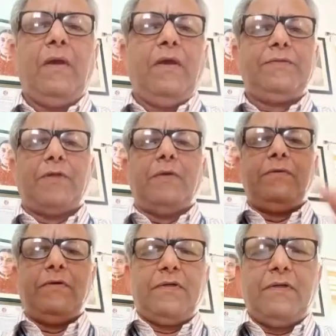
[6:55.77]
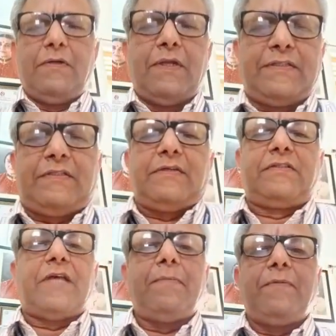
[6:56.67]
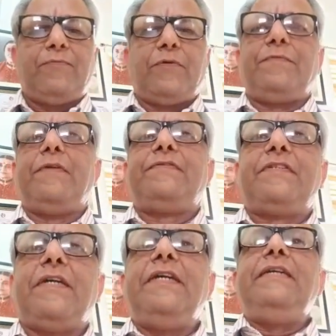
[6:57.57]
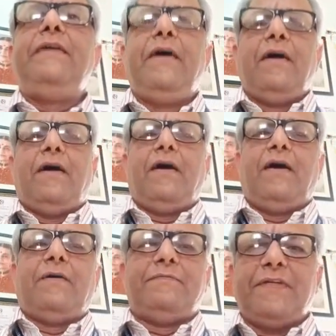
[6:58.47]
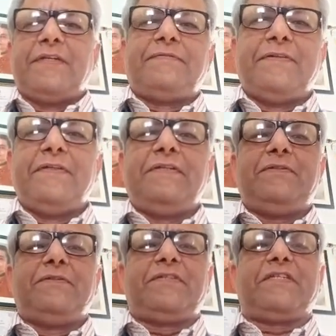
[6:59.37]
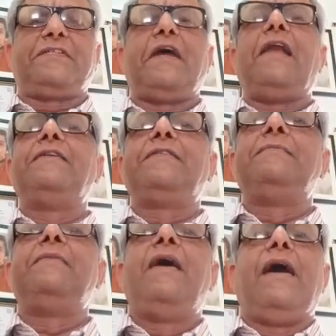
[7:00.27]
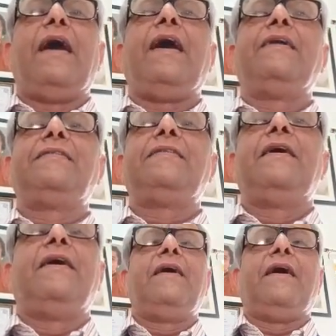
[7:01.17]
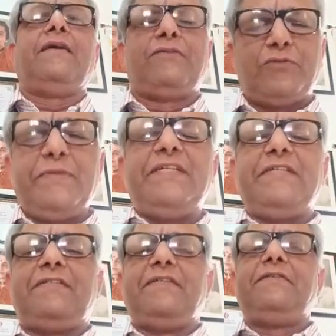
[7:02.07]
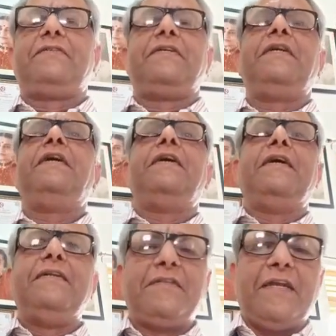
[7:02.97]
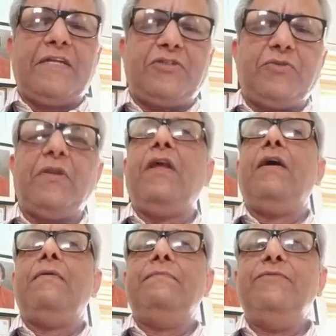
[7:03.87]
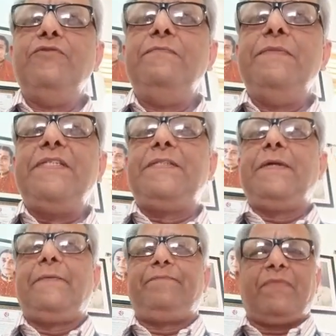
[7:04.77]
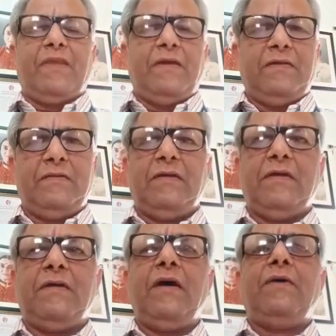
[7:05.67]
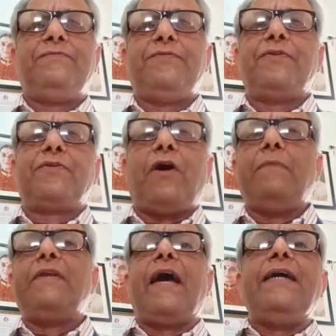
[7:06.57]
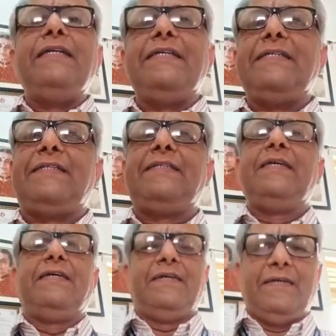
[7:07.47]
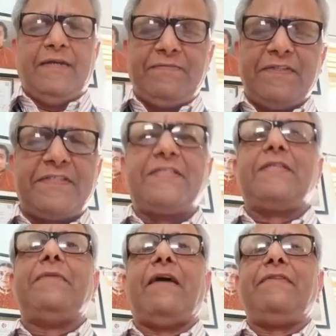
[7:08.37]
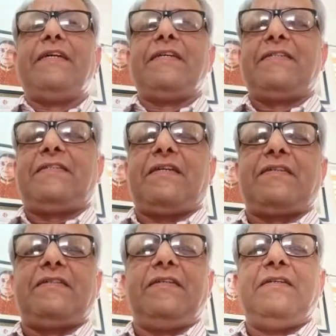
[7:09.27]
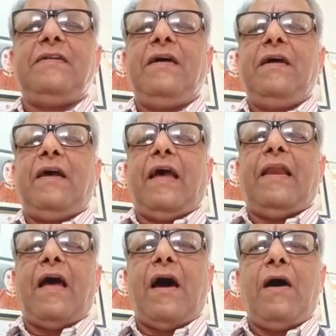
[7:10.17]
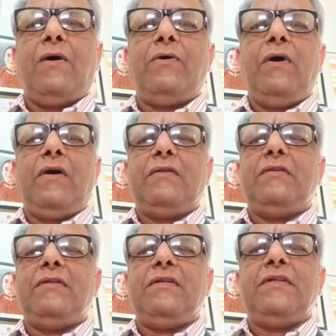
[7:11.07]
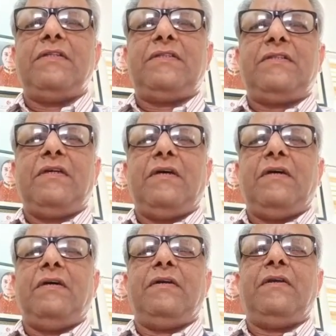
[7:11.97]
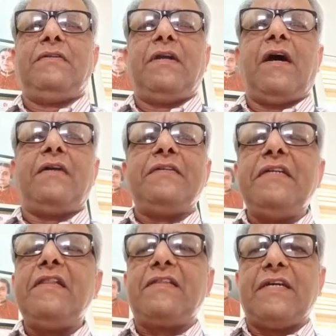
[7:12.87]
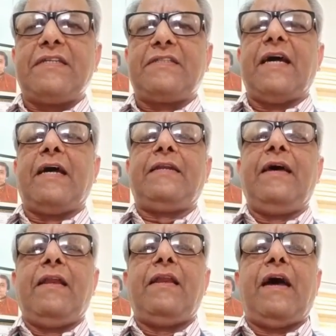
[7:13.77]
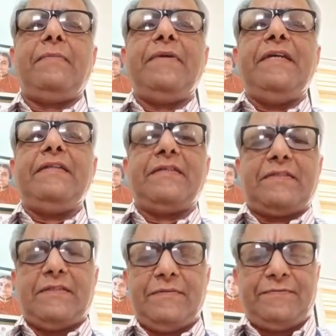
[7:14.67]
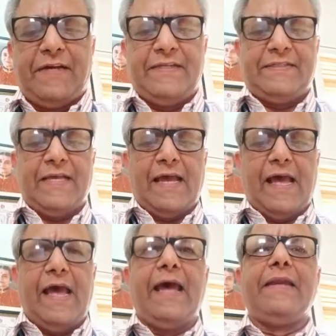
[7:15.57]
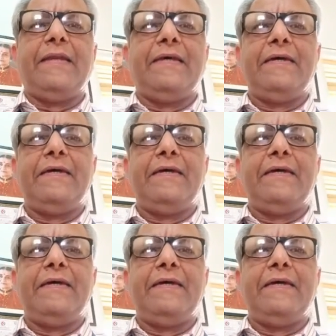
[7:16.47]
So, let's sum up what we have studied. We referred to structuralism as a 20th century intellectual movement. The four common ideas, every system having a structure, and how there is, there are real things that lie beneath the surface, and